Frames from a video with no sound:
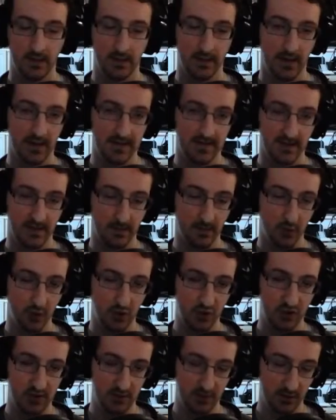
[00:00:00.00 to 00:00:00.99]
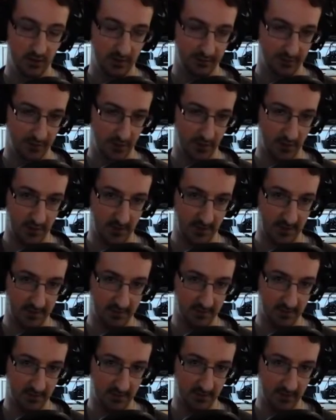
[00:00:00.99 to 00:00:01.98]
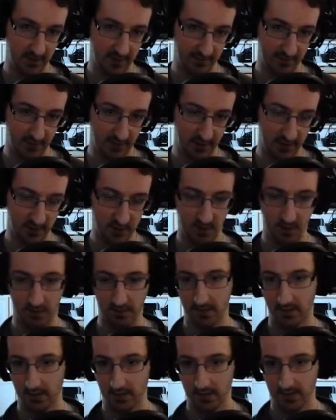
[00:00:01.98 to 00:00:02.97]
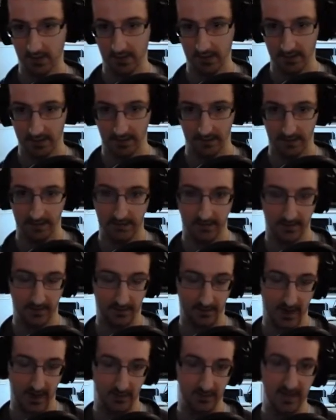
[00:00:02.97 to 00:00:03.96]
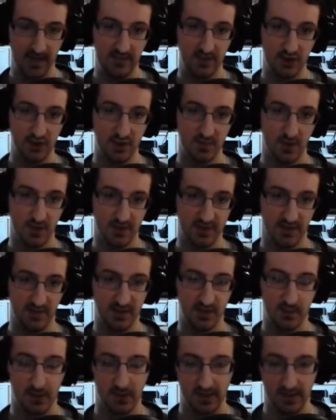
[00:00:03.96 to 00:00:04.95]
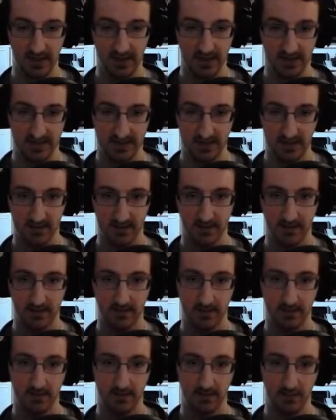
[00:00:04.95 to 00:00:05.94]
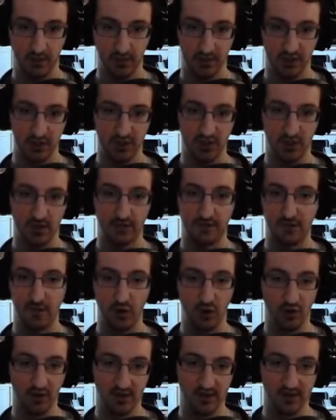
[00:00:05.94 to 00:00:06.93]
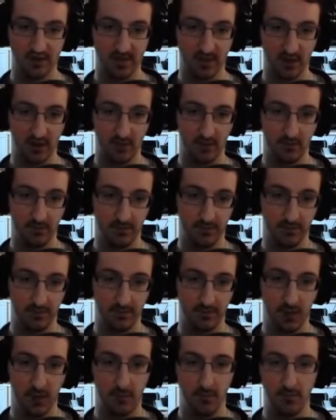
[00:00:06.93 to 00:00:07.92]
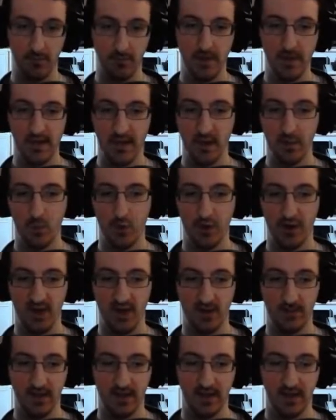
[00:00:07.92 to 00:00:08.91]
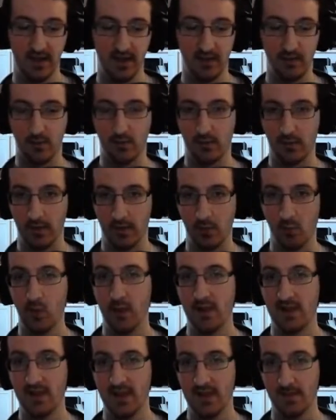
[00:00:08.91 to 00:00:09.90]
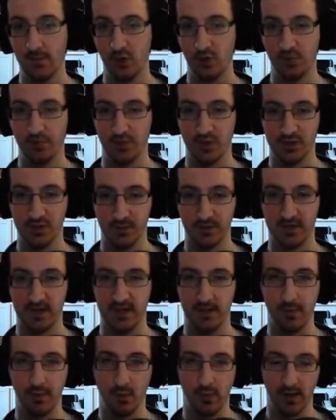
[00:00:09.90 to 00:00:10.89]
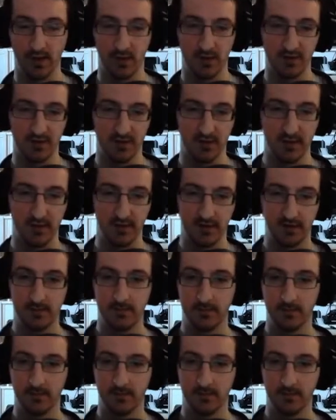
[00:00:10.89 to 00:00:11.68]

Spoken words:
It's like a much slower Photon Art than the first one. I believe it does more damage per hit, but it's just a focused attack on mainly on one enemy. It will hit multiples, but they need to be quite close together.